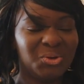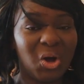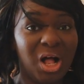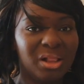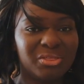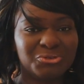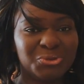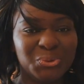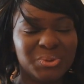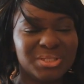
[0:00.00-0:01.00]
you know, all the
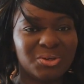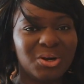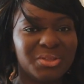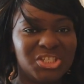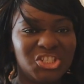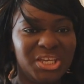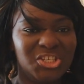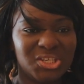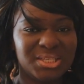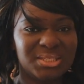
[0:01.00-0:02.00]
rules or all the
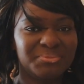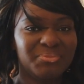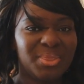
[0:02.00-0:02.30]
changes.